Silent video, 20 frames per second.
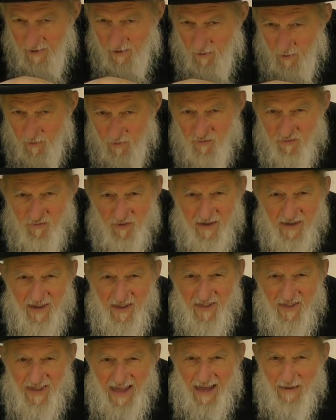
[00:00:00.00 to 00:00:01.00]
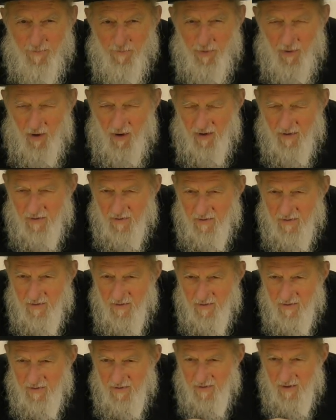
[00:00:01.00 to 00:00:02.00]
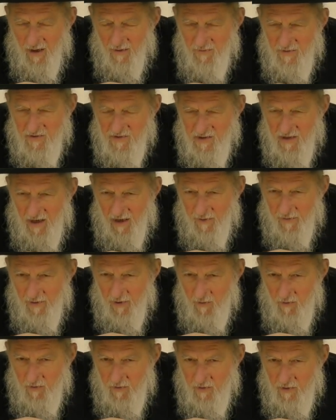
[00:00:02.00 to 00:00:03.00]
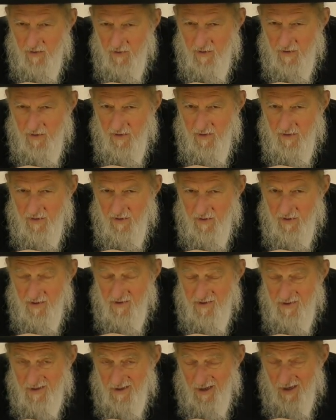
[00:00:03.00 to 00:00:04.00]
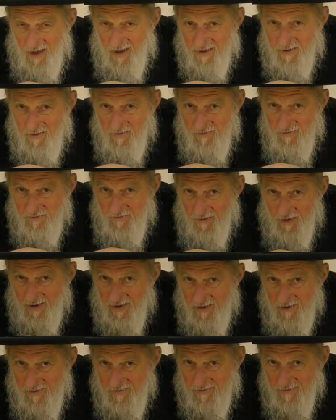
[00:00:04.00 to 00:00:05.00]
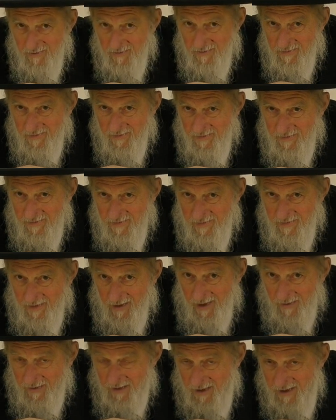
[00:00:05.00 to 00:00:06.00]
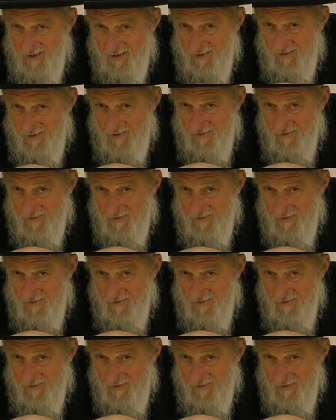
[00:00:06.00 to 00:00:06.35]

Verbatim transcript: Who's running that part of the scenario? Isn't God running everything?